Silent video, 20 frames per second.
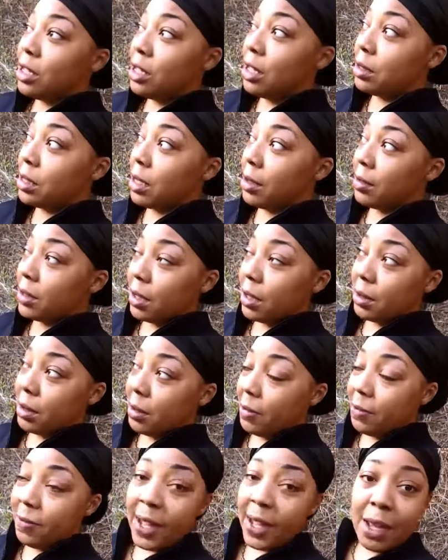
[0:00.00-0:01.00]

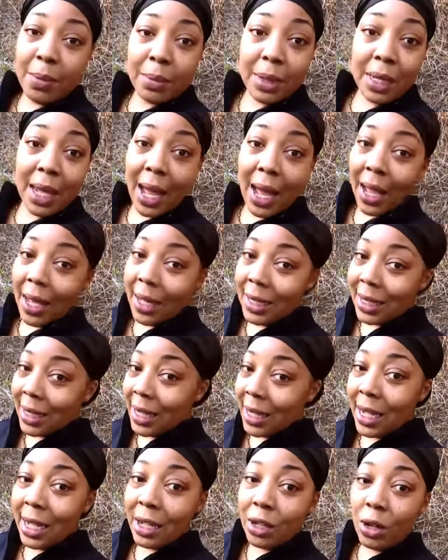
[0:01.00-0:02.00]
your family. I
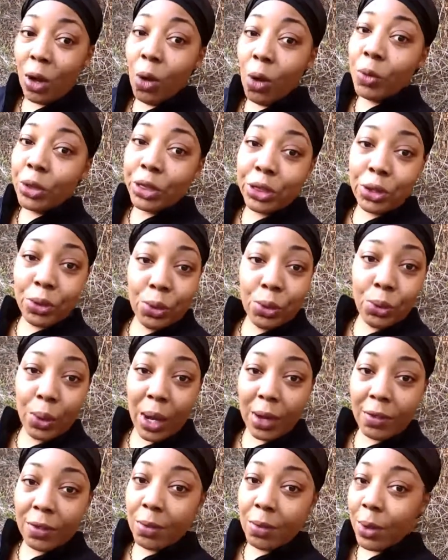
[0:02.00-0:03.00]
can't go with you
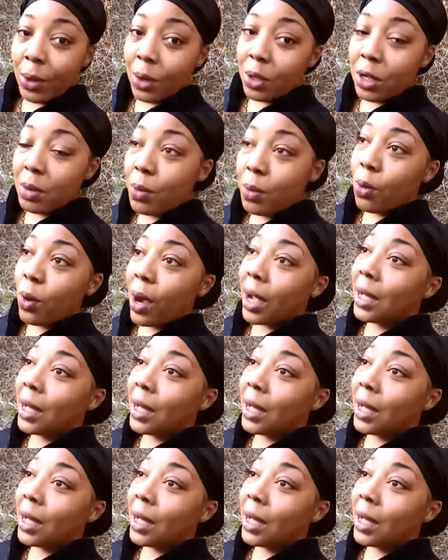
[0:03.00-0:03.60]
everywhere anymore.